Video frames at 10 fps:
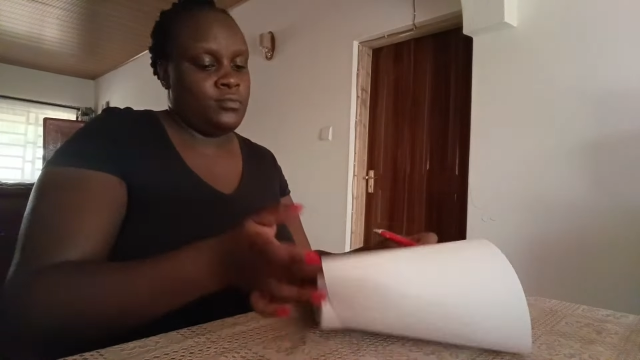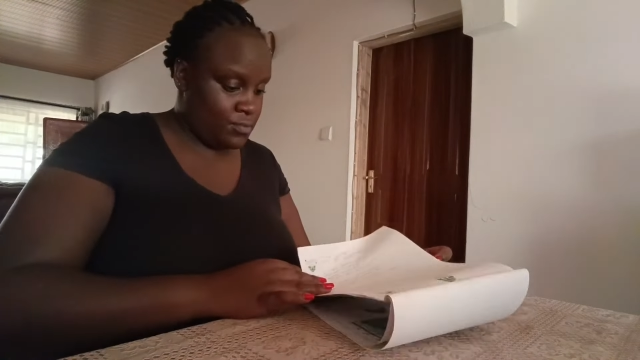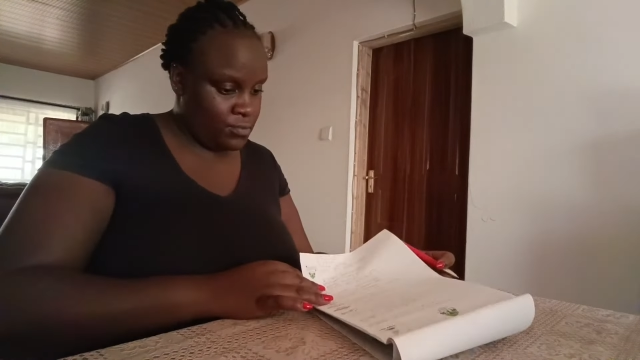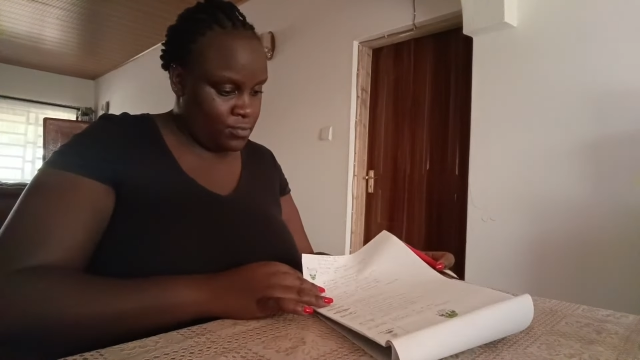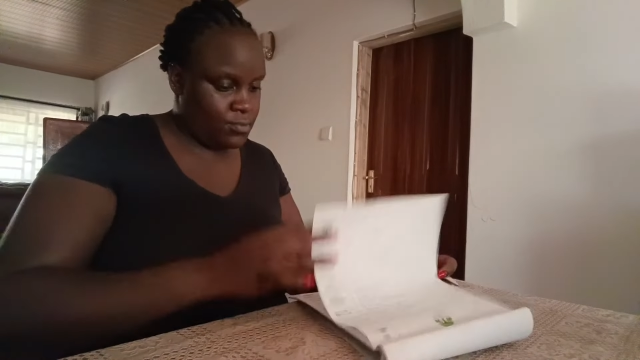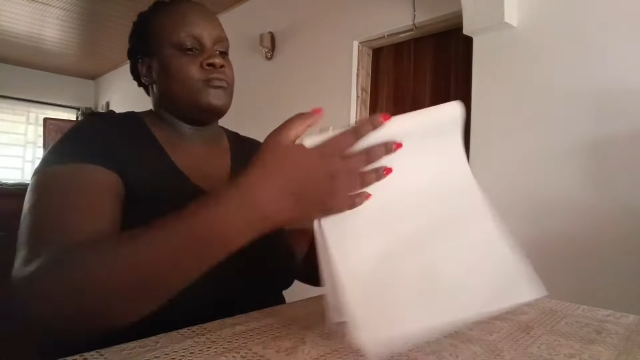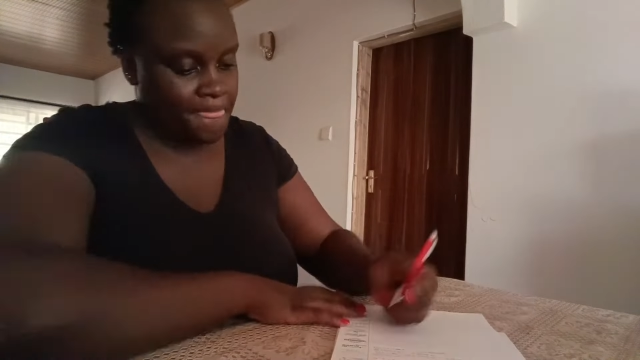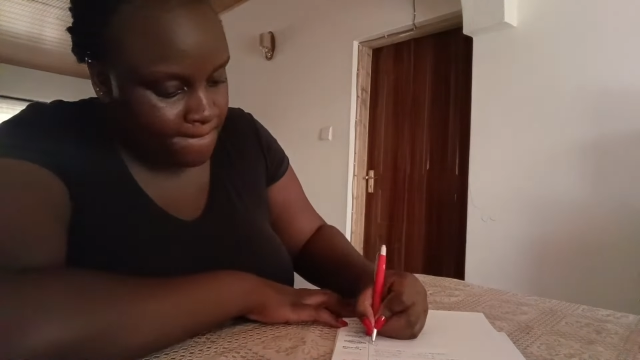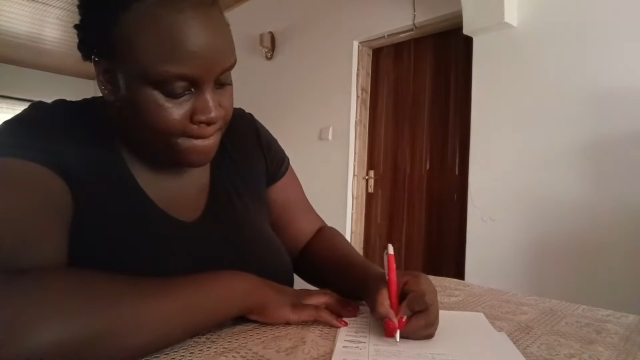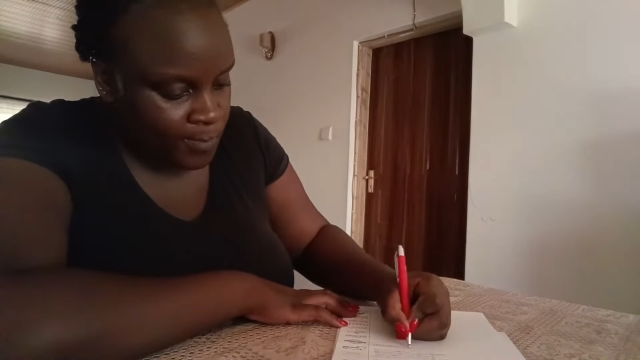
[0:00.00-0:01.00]
It's really
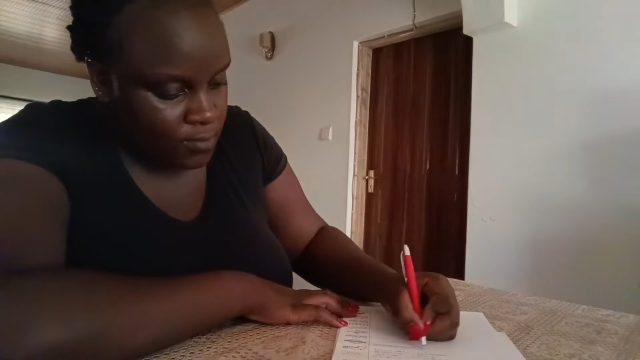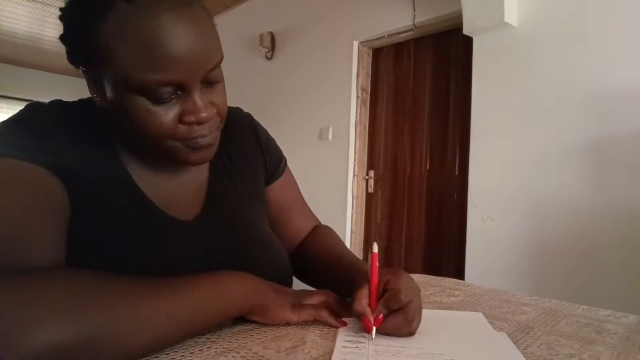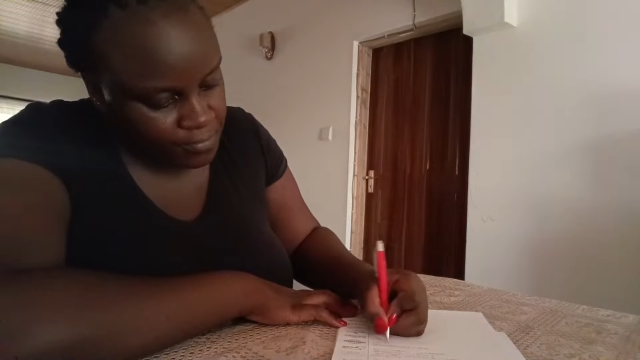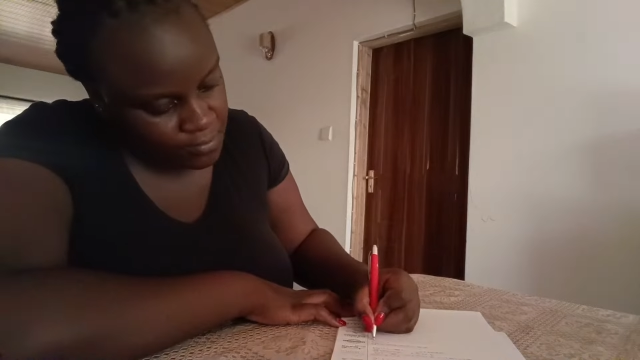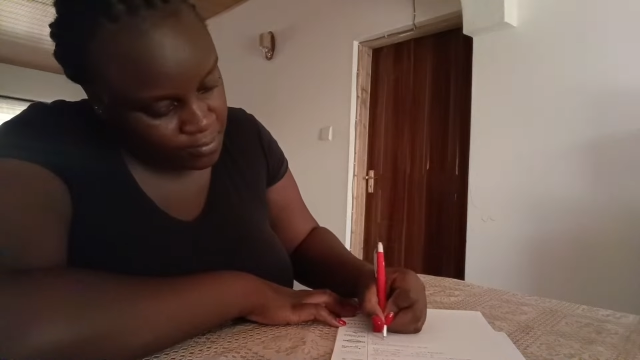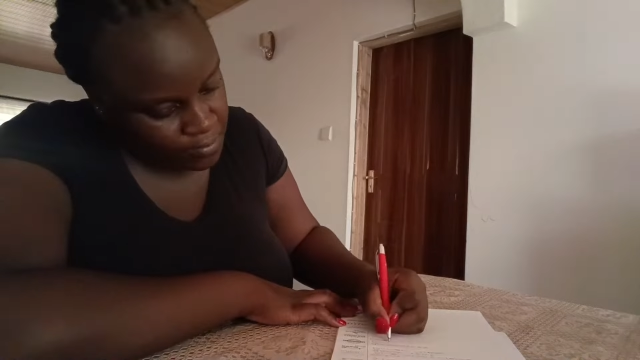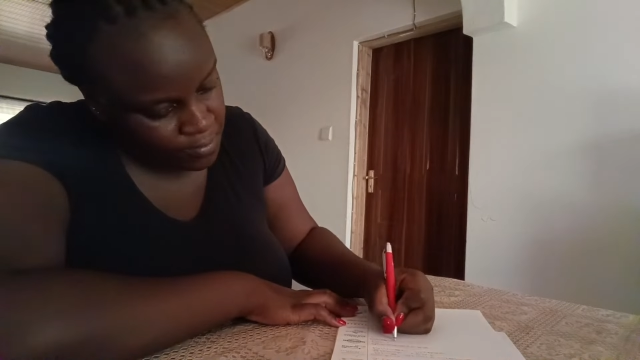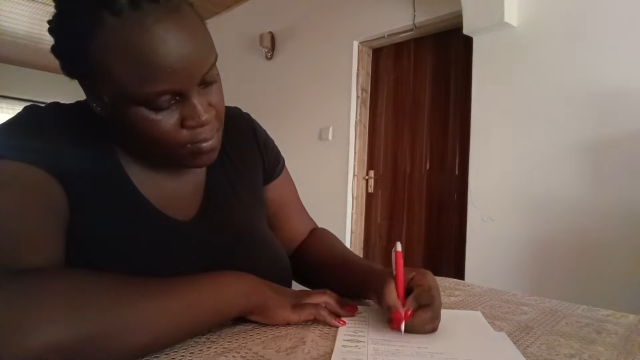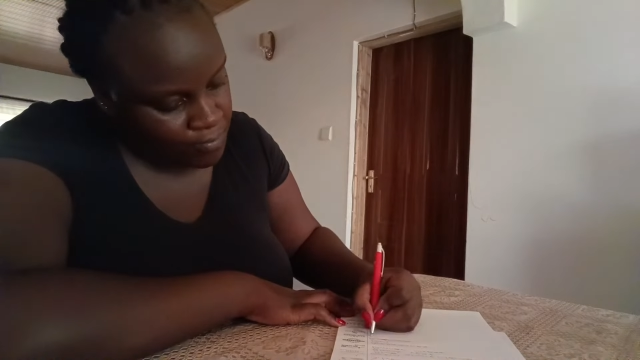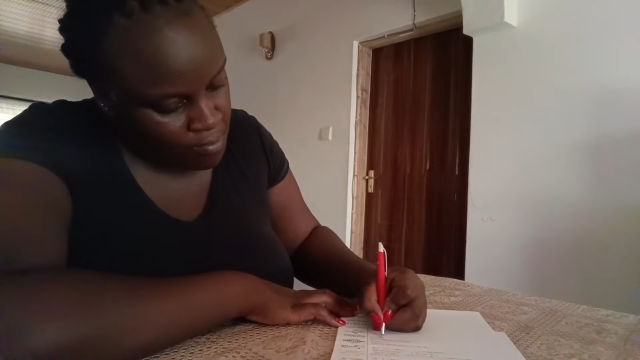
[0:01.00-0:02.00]
important to do a packing
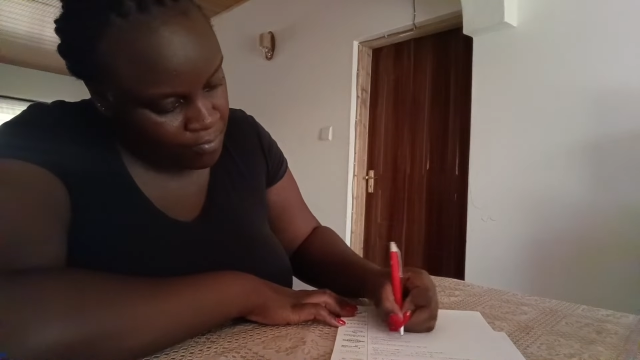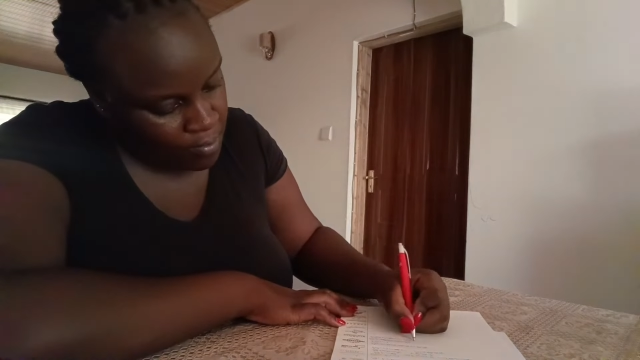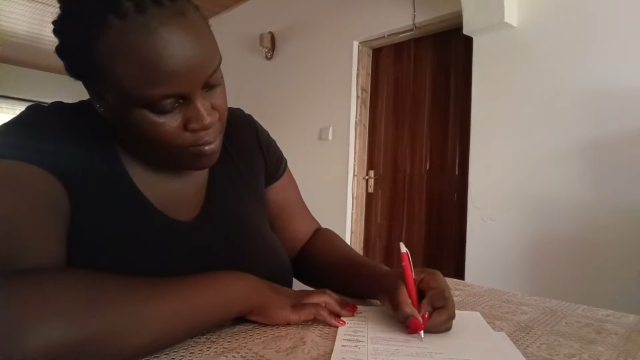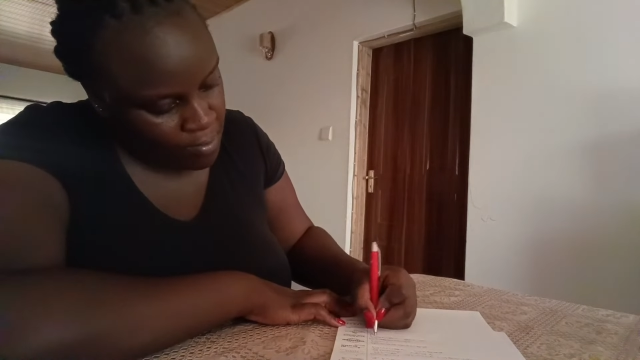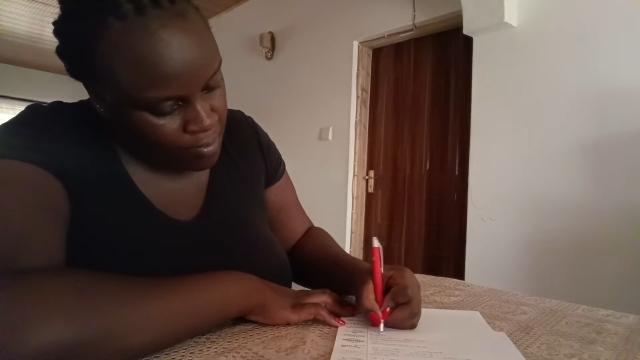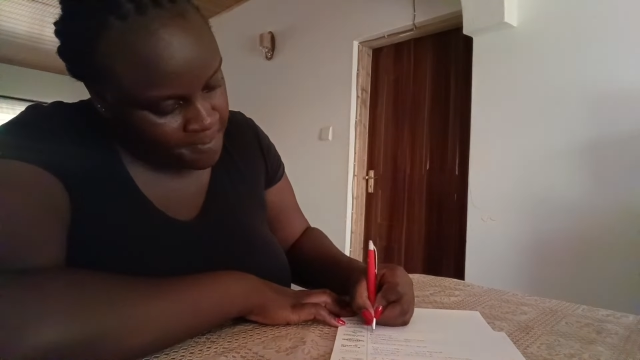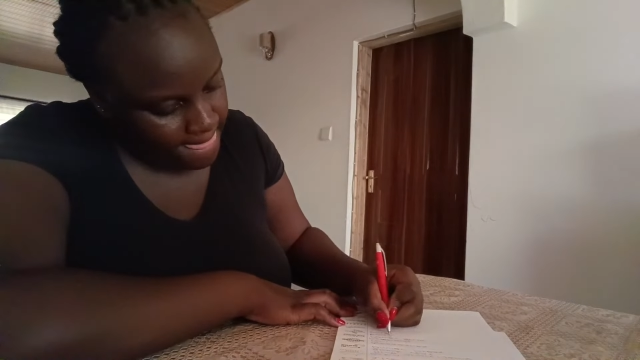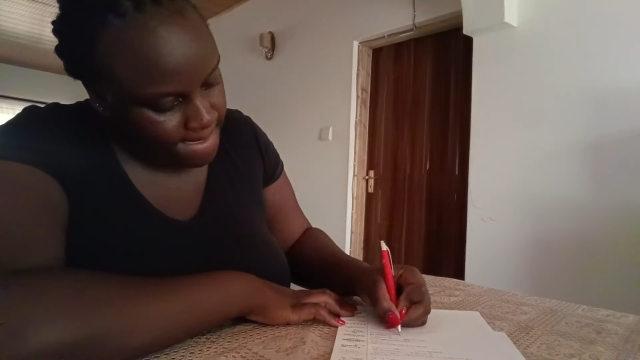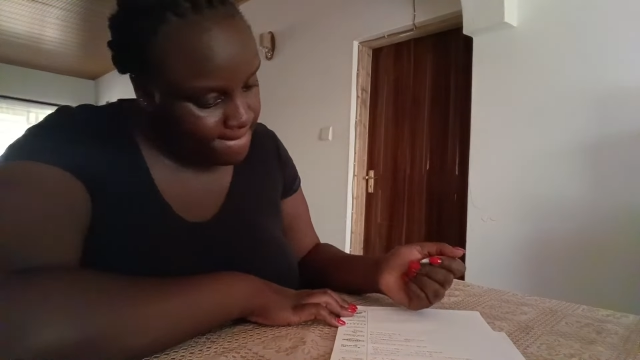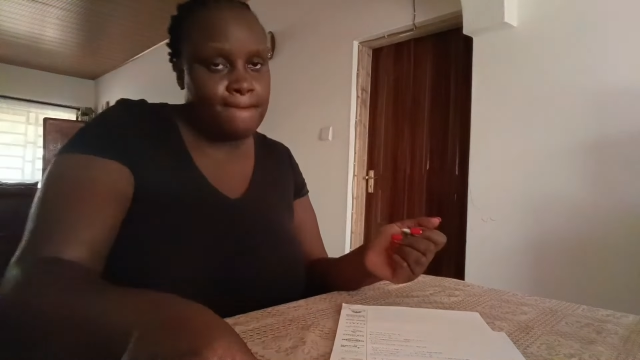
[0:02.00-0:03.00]
list. It really
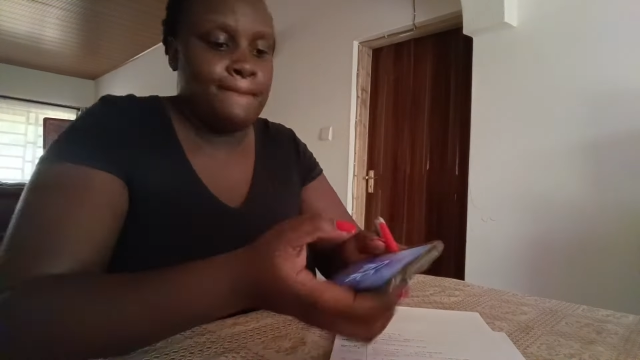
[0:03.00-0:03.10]
helps you